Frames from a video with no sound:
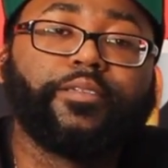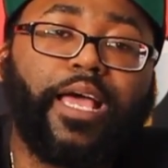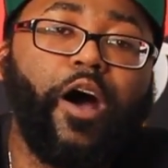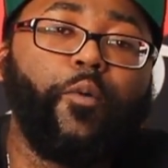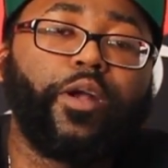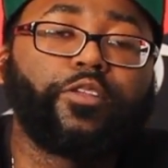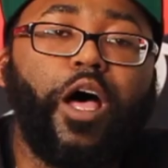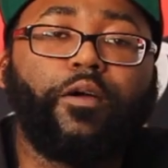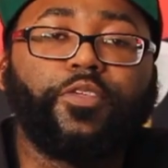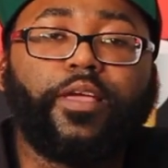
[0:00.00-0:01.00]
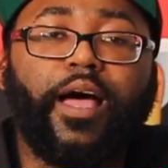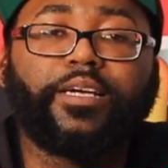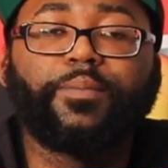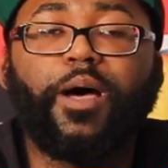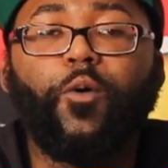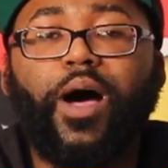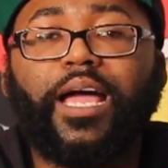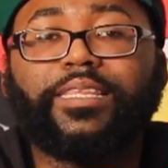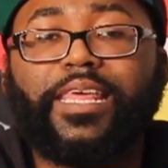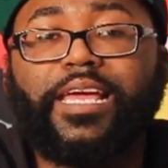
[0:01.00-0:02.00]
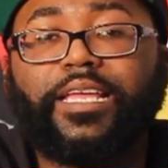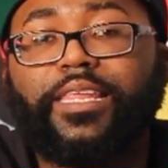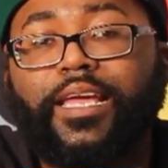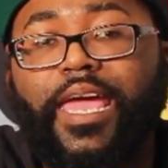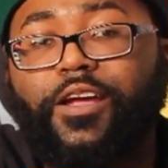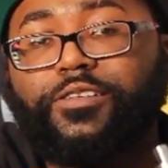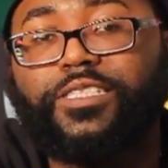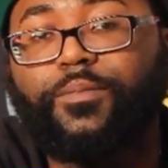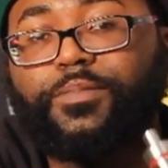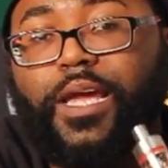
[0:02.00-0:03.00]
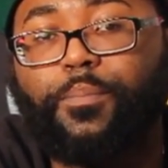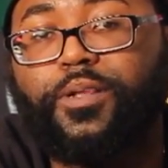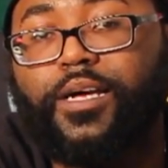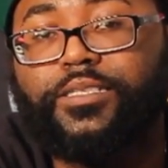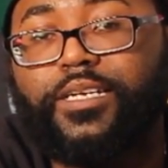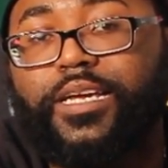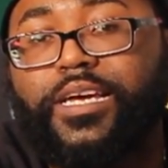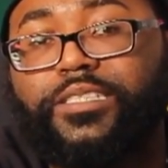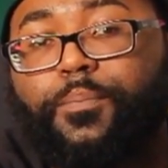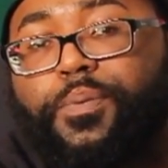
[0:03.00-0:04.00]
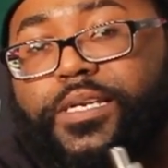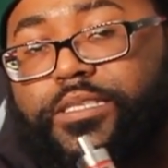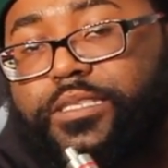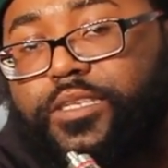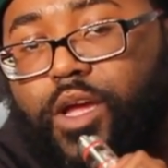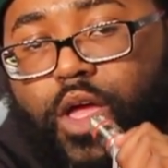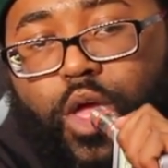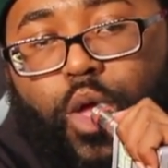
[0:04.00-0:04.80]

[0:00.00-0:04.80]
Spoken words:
Now I want to talk with you guys about why I think the Kanger Subtank Plus is a beast.